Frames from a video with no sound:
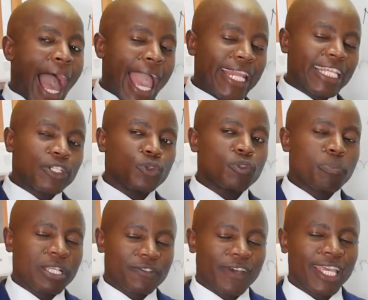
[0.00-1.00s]
I need to
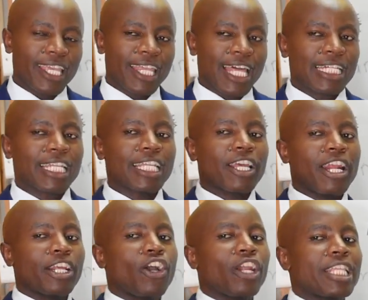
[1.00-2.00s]
specify here that
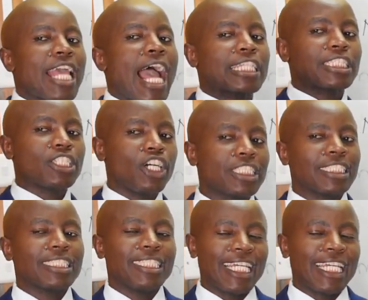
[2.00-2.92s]
Kenyan College has not